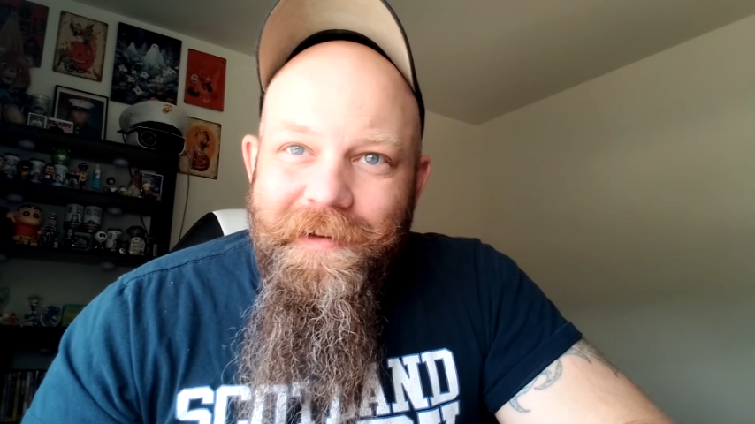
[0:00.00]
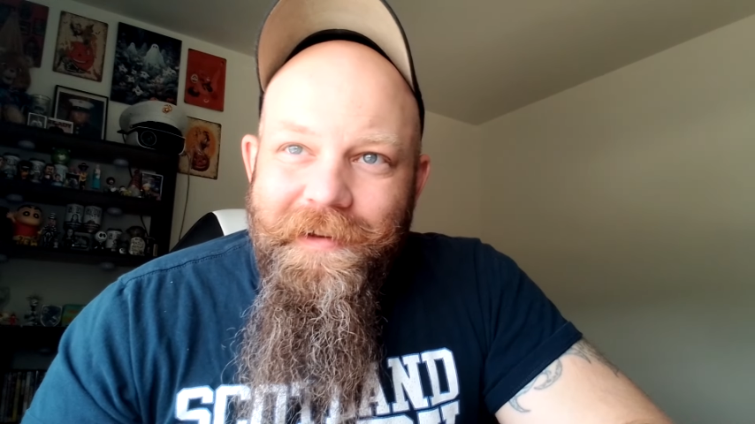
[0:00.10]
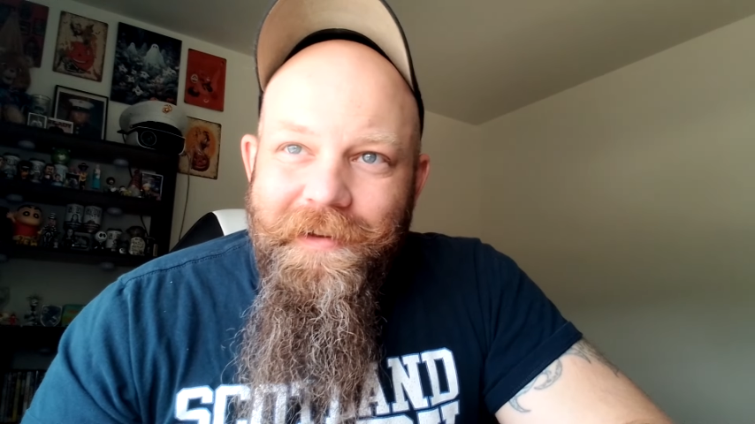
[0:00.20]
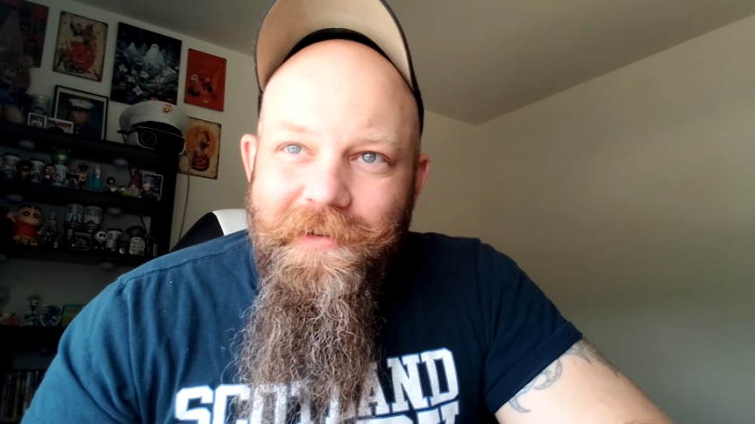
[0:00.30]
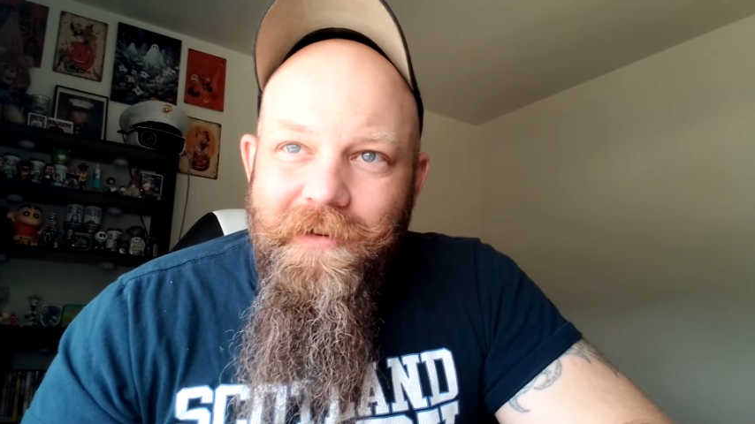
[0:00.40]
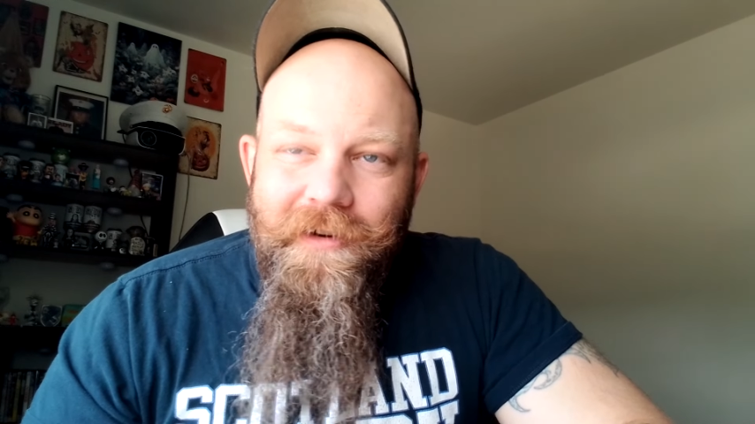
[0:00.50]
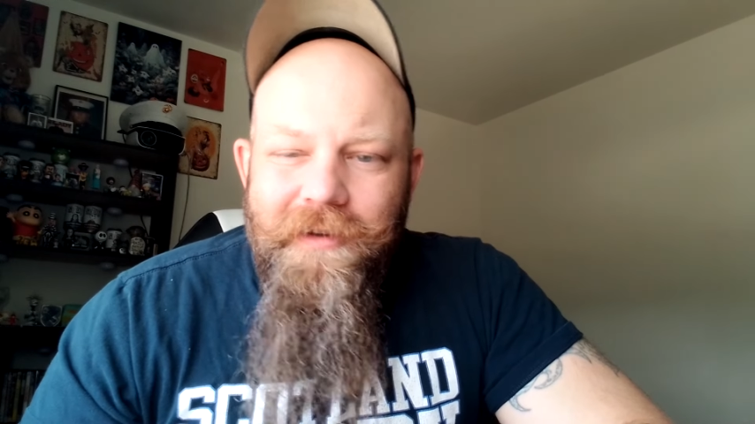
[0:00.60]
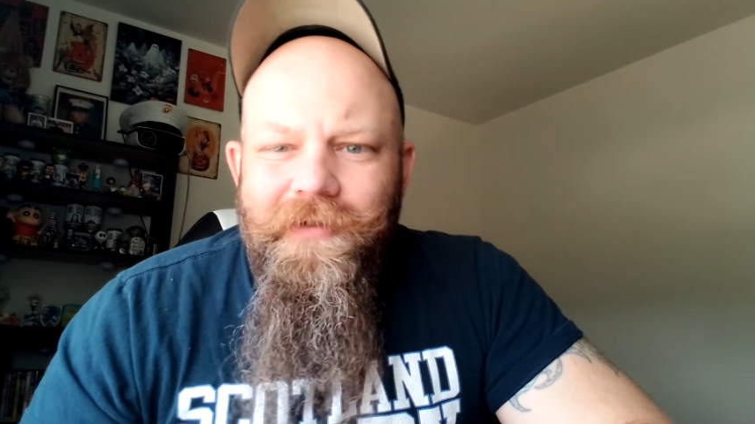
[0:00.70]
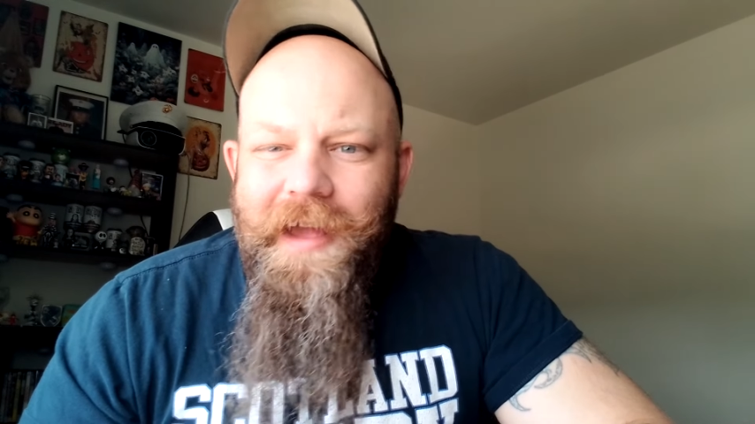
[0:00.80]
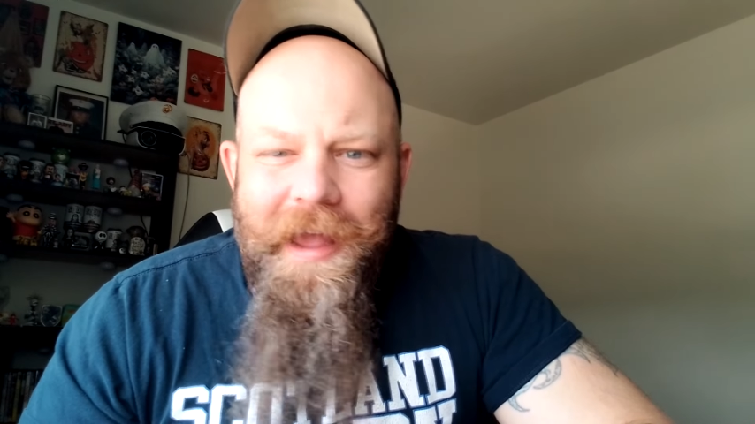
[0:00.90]
so
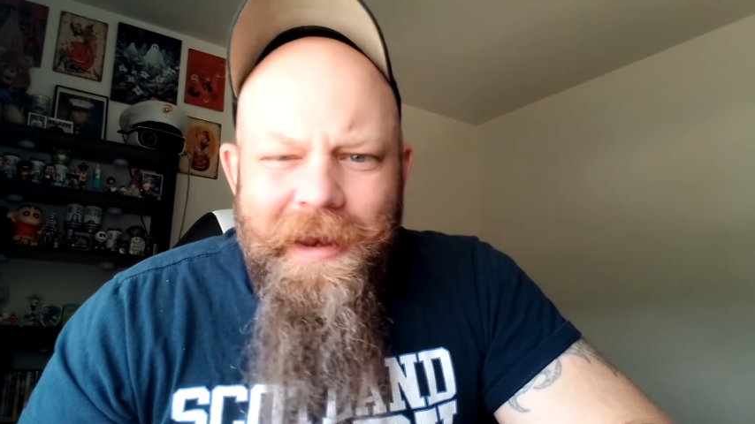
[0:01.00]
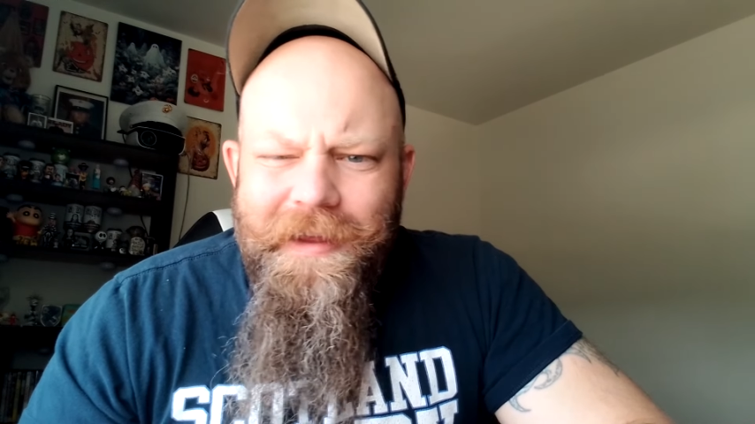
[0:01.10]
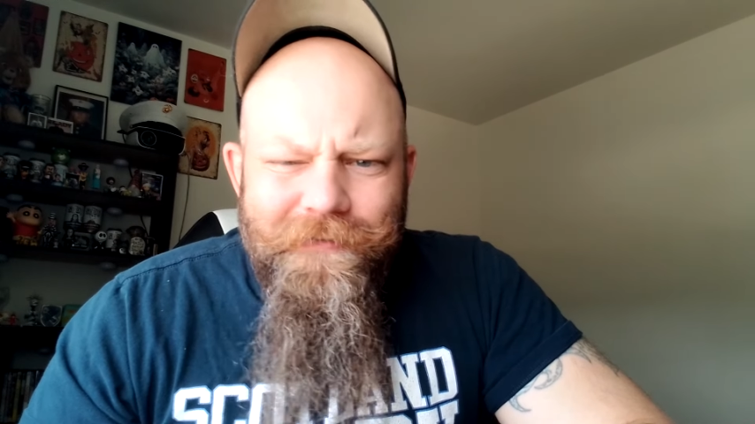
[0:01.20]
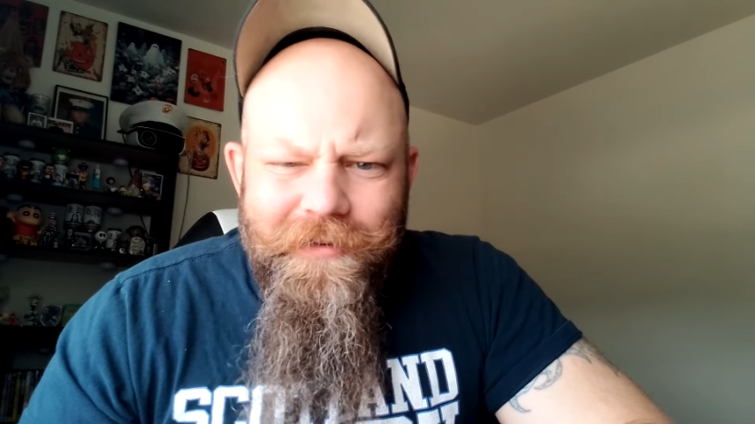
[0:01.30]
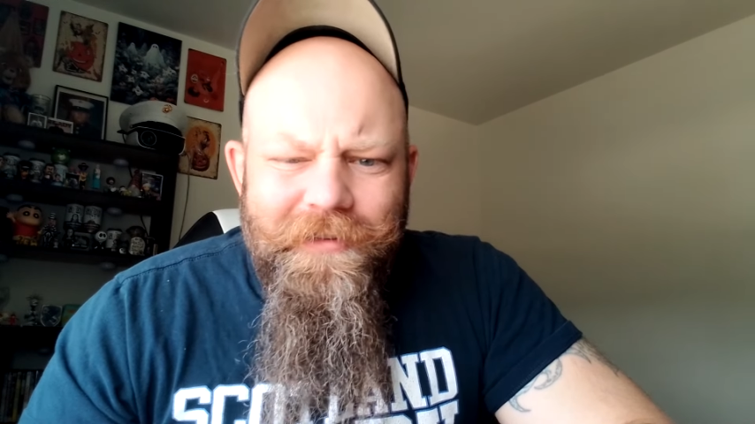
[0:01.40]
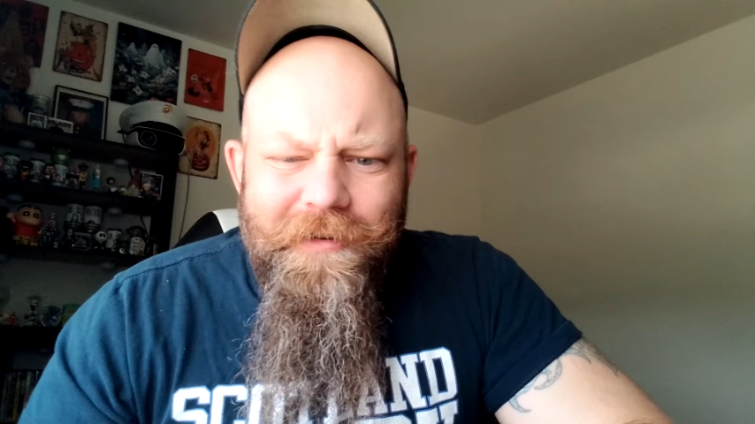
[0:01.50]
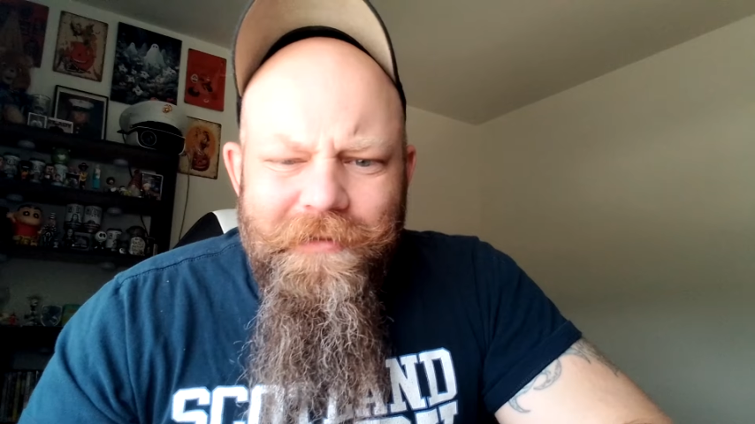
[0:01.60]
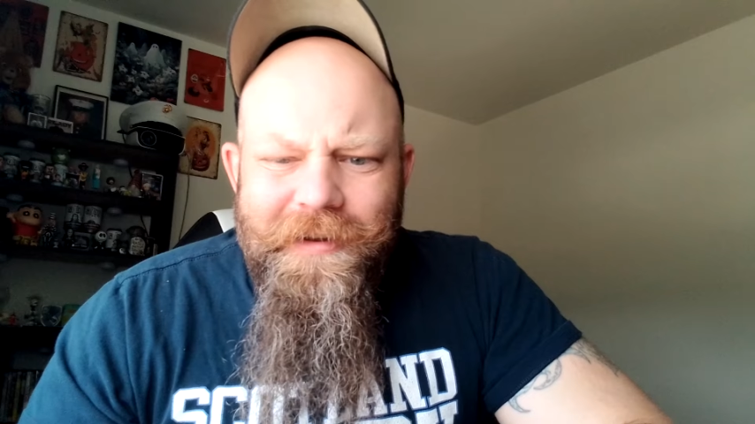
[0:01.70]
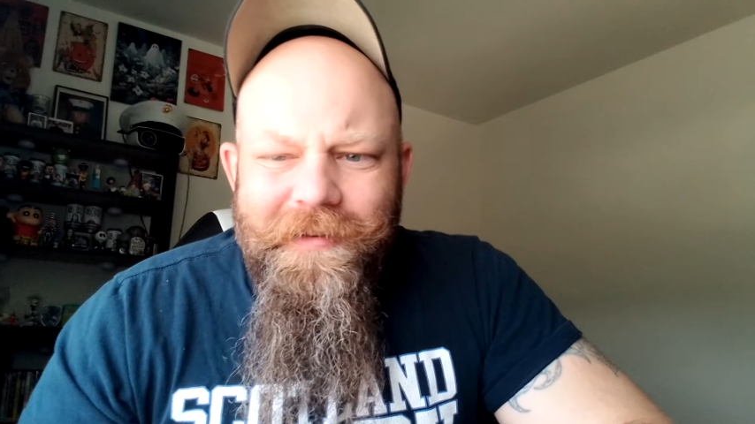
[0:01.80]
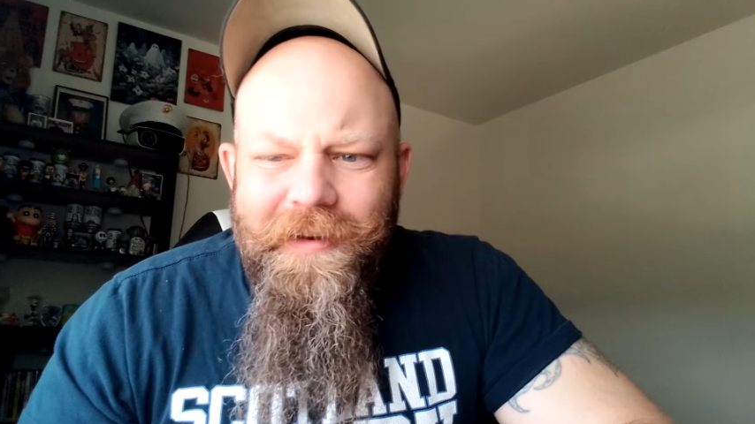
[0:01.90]
if any, for some
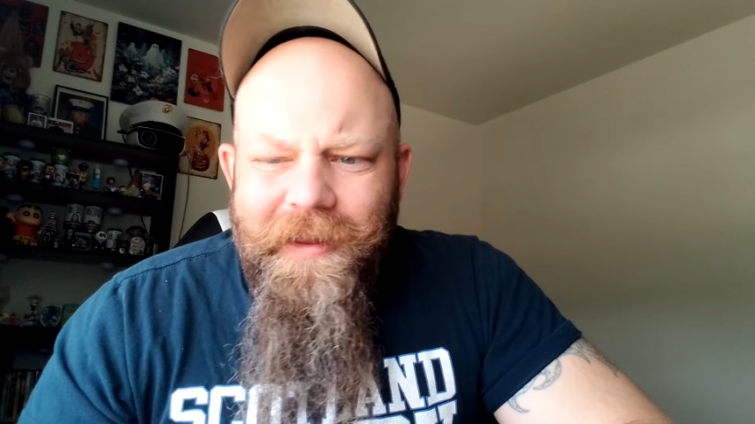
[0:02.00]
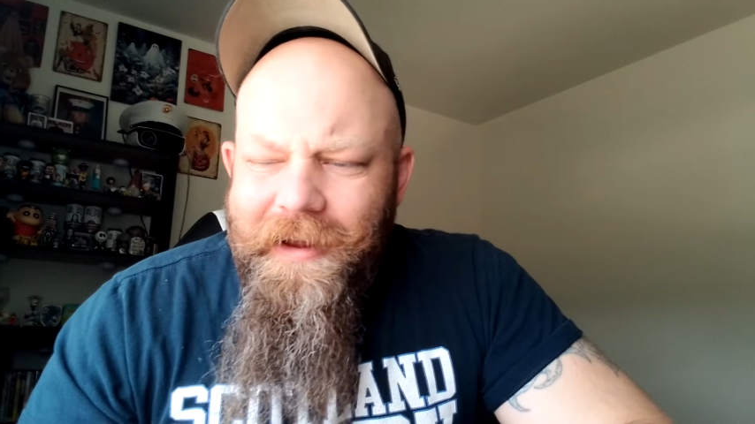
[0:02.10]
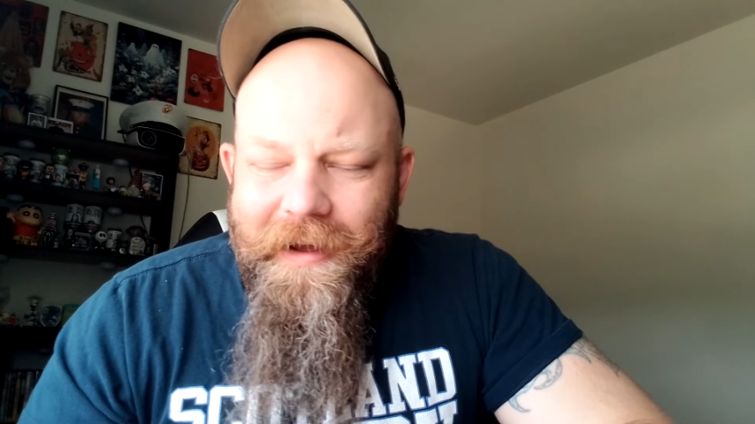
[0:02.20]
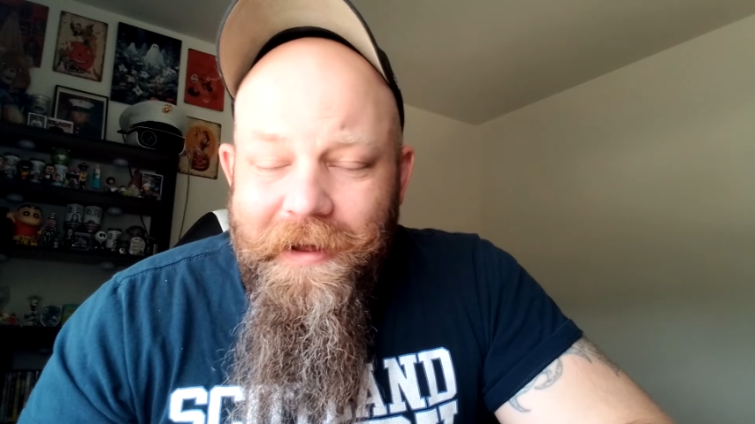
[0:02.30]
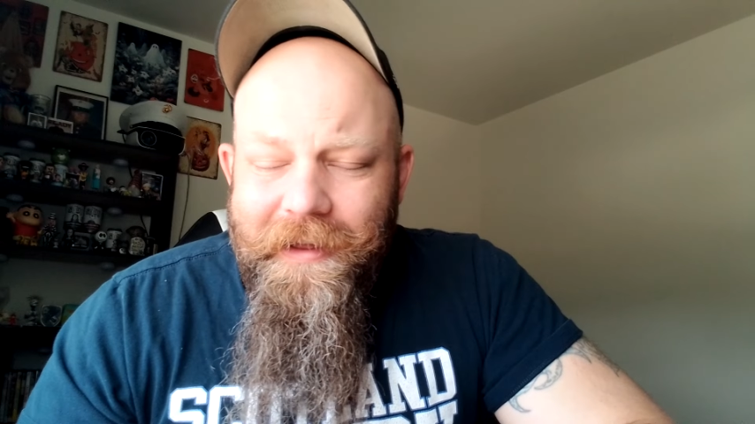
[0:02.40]
reason, like,